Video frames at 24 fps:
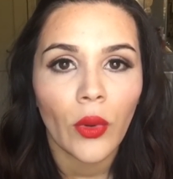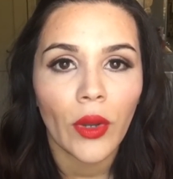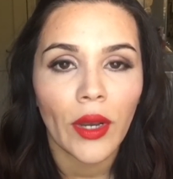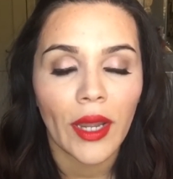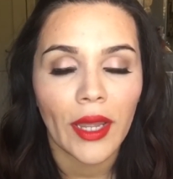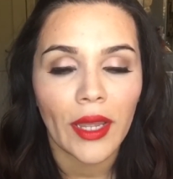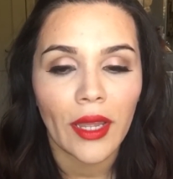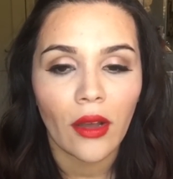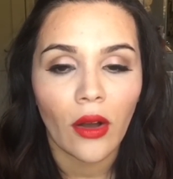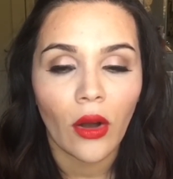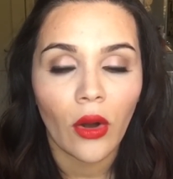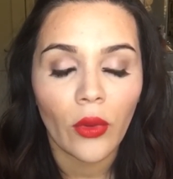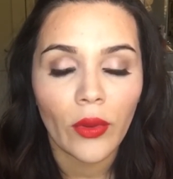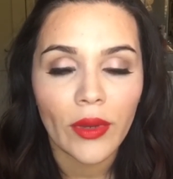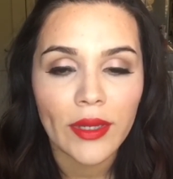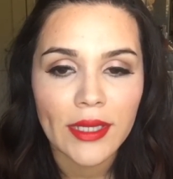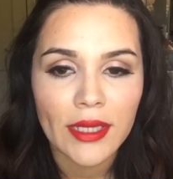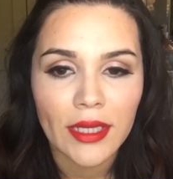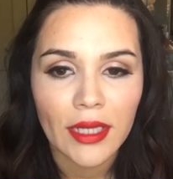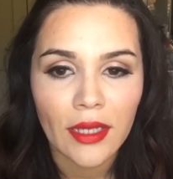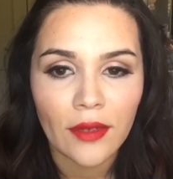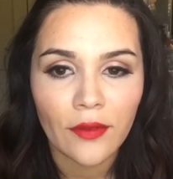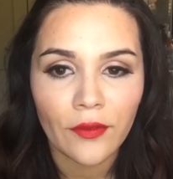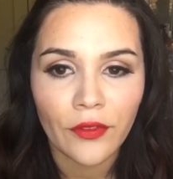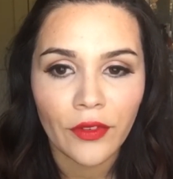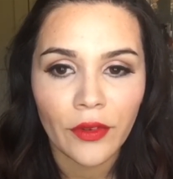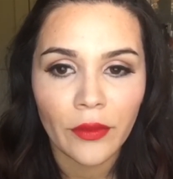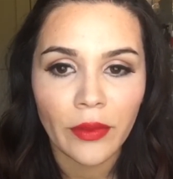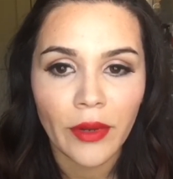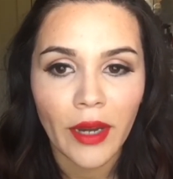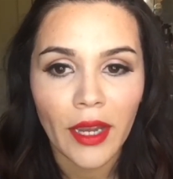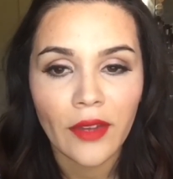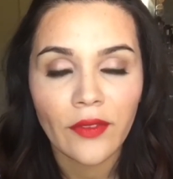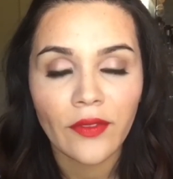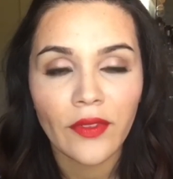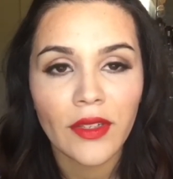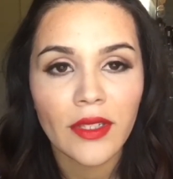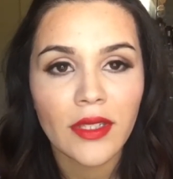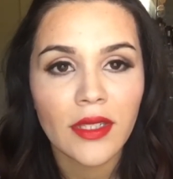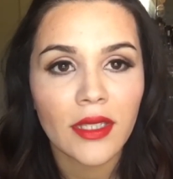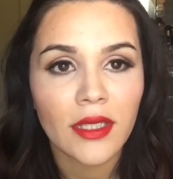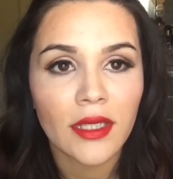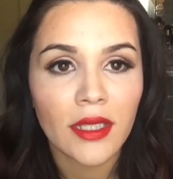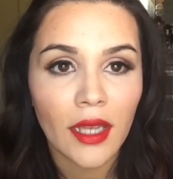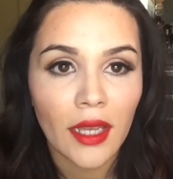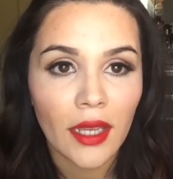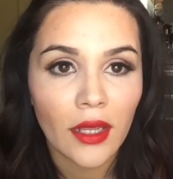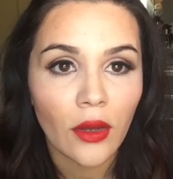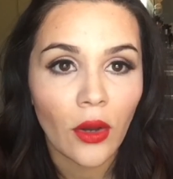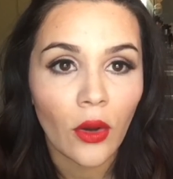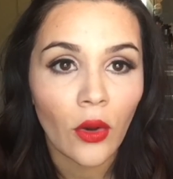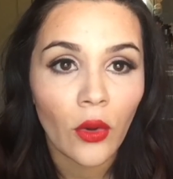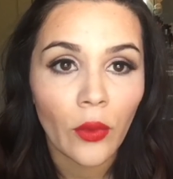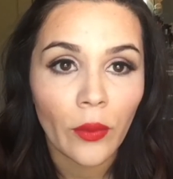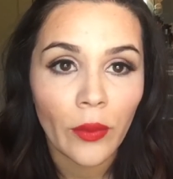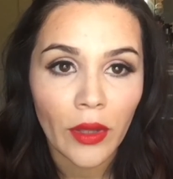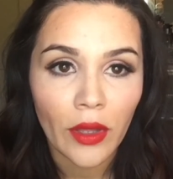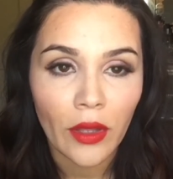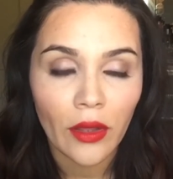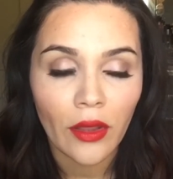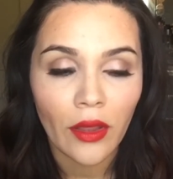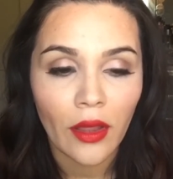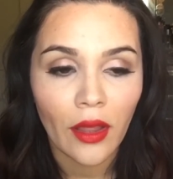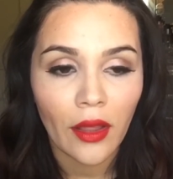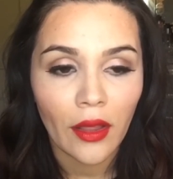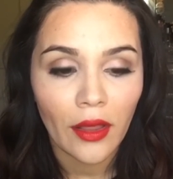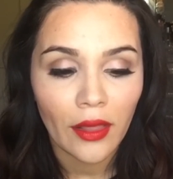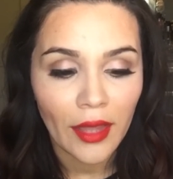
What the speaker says: I always eat for breakfast is like oatmeal.